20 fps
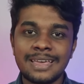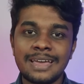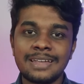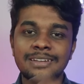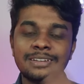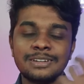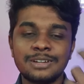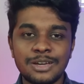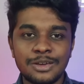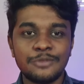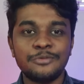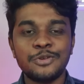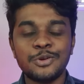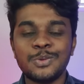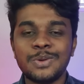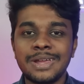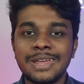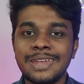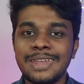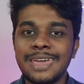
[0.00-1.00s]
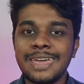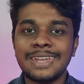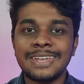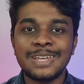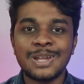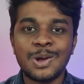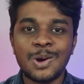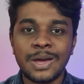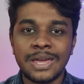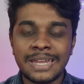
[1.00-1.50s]
that if you
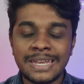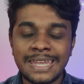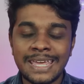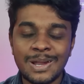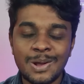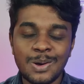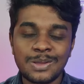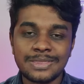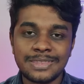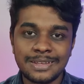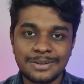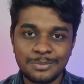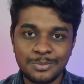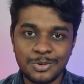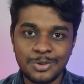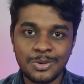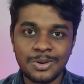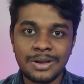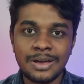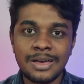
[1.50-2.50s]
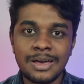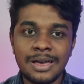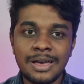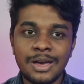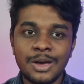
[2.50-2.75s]
read an Indian author book,